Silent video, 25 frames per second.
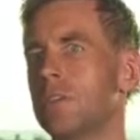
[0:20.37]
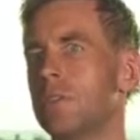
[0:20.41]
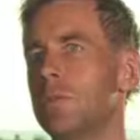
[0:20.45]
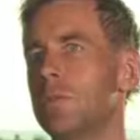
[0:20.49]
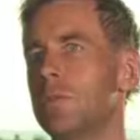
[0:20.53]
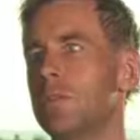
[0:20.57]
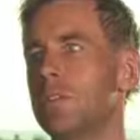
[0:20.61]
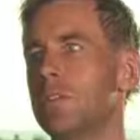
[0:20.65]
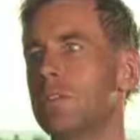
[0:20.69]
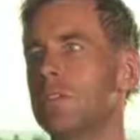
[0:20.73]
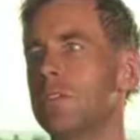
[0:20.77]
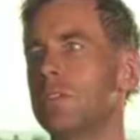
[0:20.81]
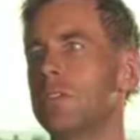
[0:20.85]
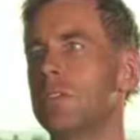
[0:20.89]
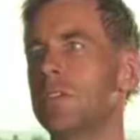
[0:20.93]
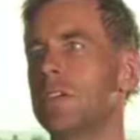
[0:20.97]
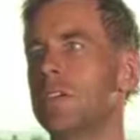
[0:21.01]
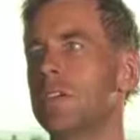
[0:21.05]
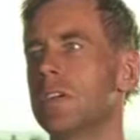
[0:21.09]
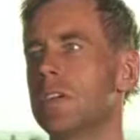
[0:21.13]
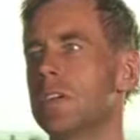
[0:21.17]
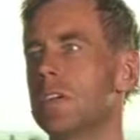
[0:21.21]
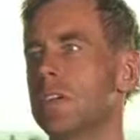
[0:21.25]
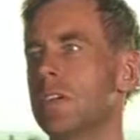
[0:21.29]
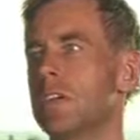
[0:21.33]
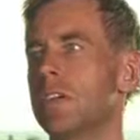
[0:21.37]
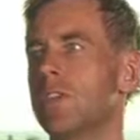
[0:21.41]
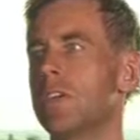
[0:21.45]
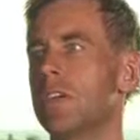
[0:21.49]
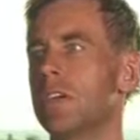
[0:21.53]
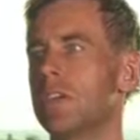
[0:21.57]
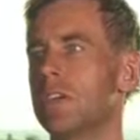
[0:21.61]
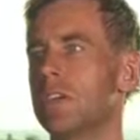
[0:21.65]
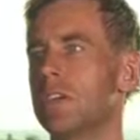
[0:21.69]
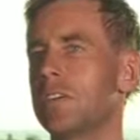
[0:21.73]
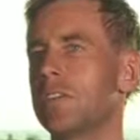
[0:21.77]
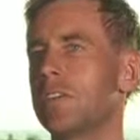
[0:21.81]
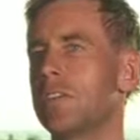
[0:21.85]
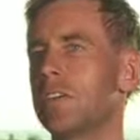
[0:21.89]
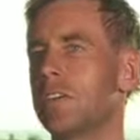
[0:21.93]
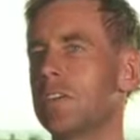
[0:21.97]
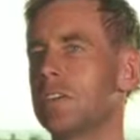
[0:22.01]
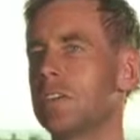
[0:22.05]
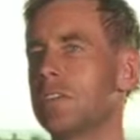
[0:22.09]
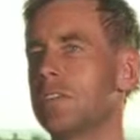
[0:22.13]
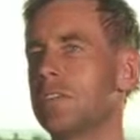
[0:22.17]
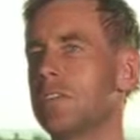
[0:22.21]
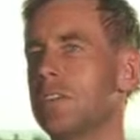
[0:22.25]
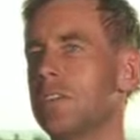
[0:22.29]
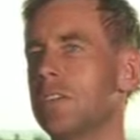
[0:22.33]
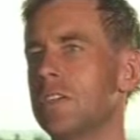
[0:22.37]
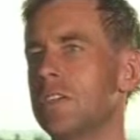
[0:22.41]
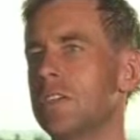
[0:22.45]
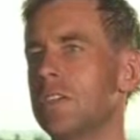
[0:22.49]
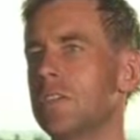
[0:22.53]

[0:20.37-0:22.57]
who want to live out their creativity